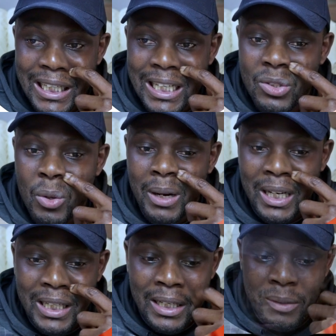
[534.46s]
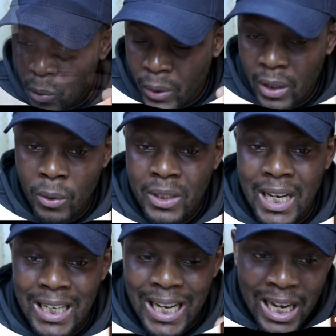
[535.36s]
Let's go back there. We looked
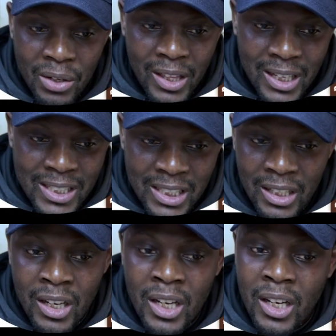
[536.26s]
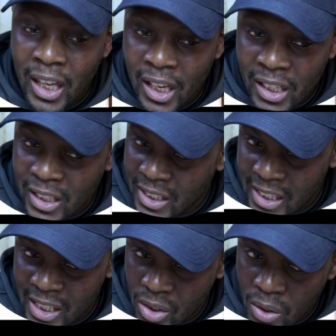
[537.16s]
at accountancy. Here they
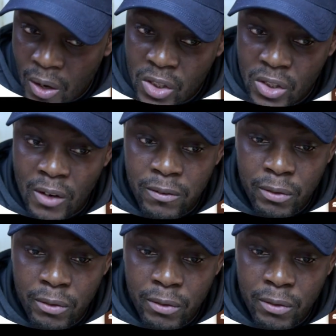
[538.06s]
say sources of